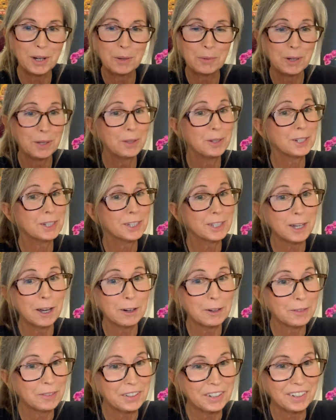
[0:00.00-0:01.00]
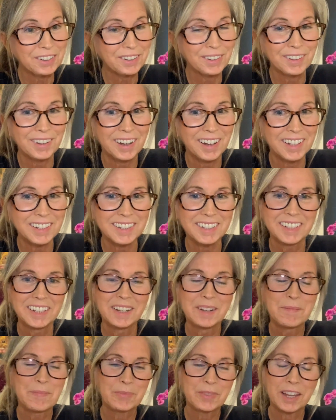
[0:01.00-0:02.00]
whether she's hungry or not,
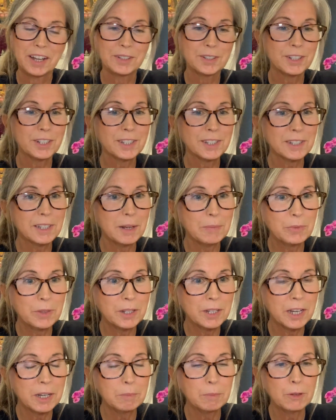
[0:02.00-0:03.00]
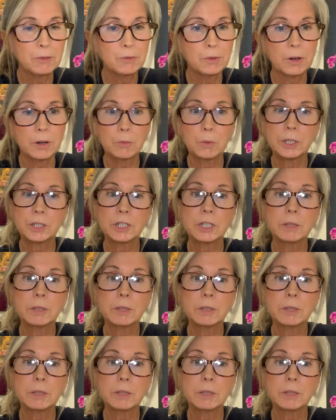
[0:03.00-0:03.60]
how she slept the night before, what she